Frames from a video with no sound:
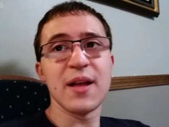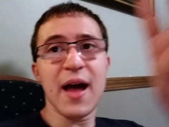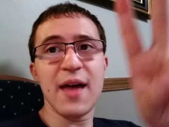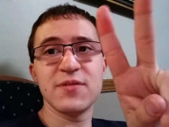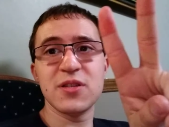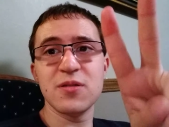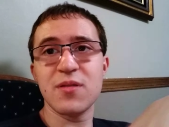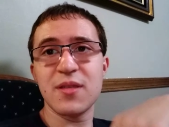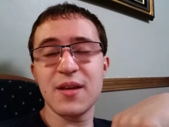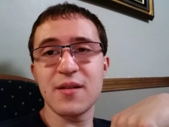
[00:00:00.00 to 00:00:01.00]
I have 2
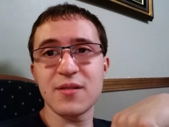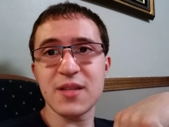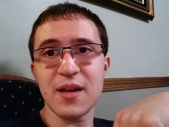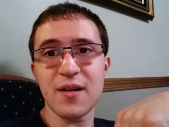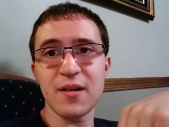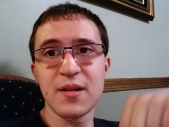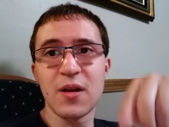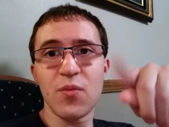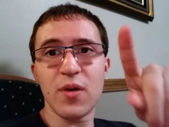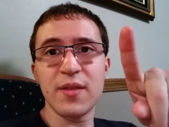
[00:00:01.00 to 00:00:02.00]
theaters here.
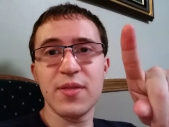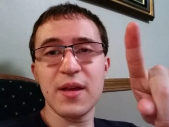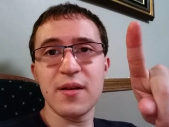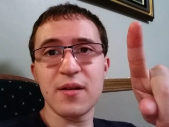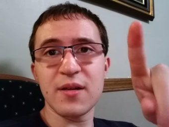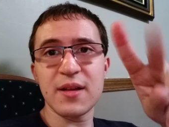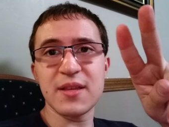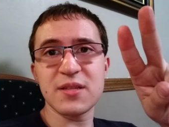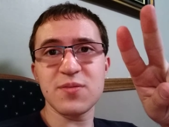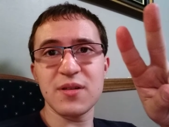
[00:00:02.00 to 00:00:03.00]
One theater,
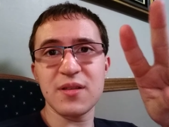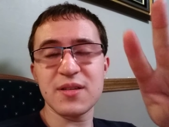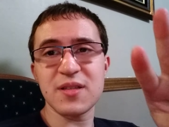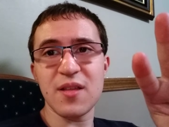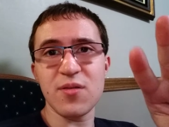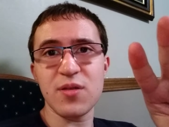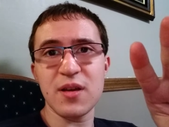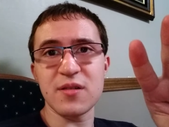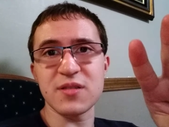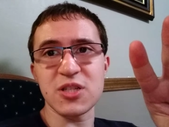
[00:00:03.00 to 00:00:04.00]
this other
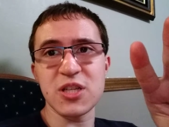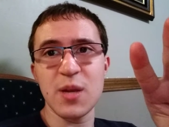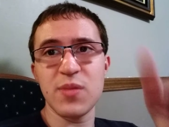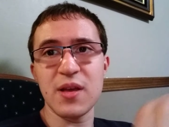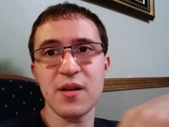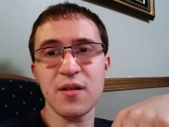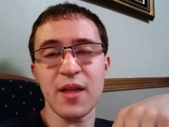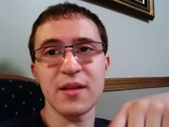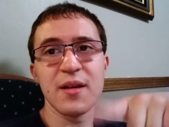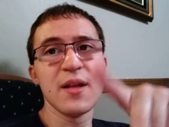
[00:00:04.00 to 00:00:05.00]
theater is a cheap theater.
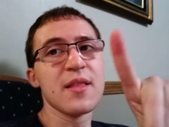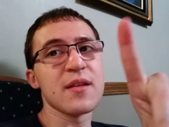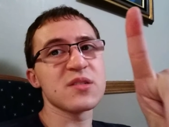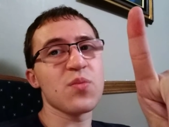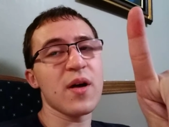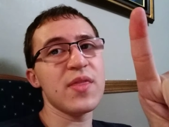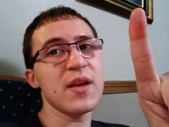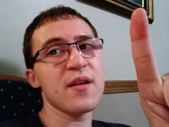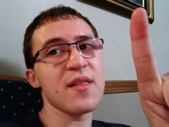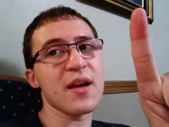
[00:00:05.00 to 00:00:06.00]
Like, there's one
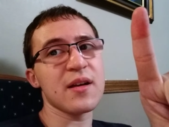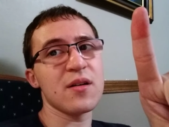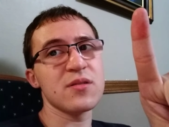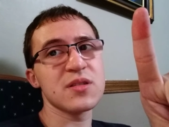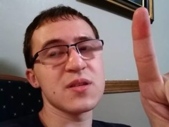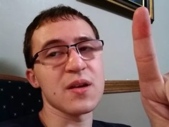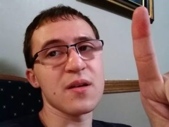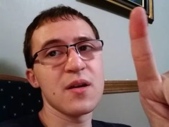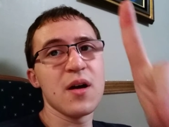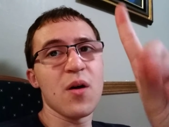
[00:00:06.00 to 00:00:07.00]
theater that goes to
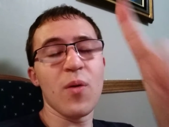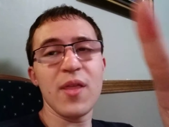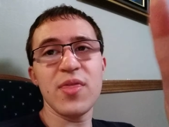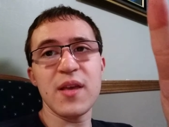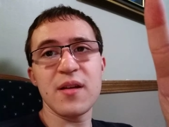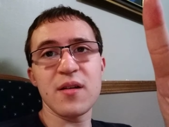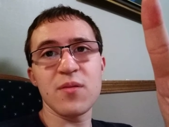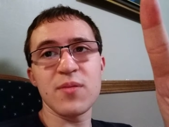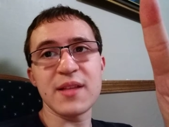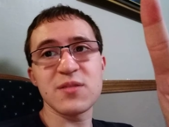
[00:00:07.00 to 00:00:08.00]
one
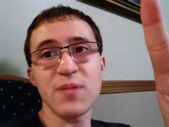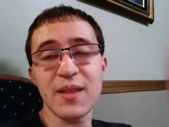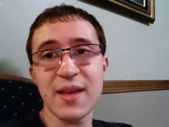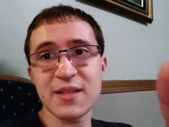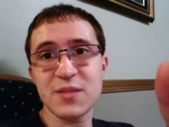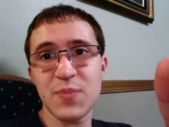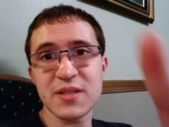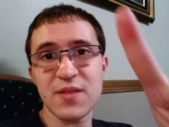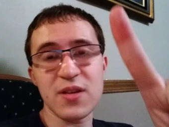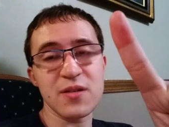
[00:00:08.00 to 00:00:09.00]
theater that's really
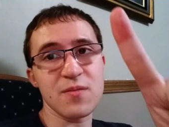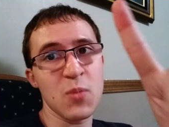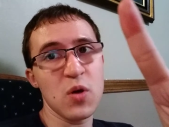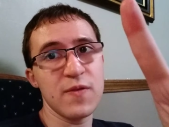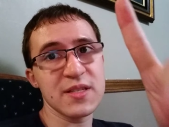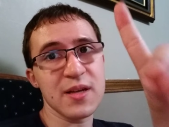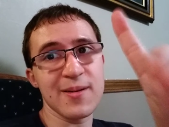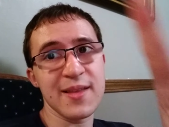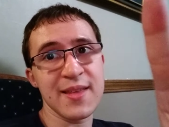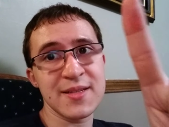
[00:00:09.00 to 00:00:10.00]
expensive. Movies go
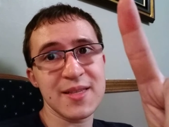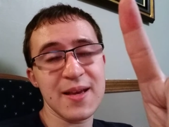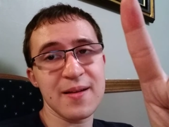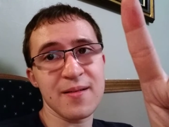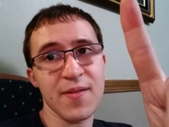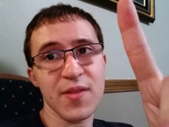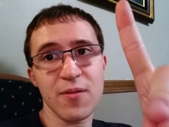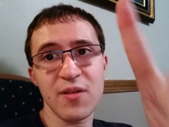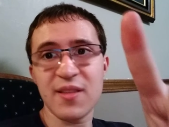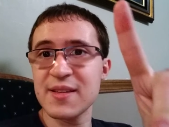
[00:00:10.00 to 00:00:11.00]
to this theater on their
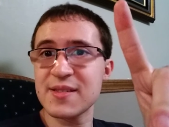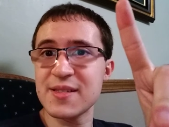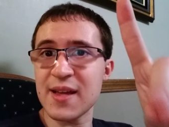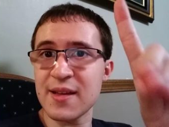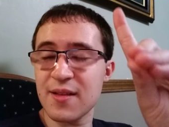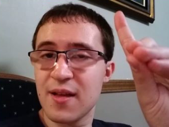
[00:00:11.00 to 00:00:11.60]
release date,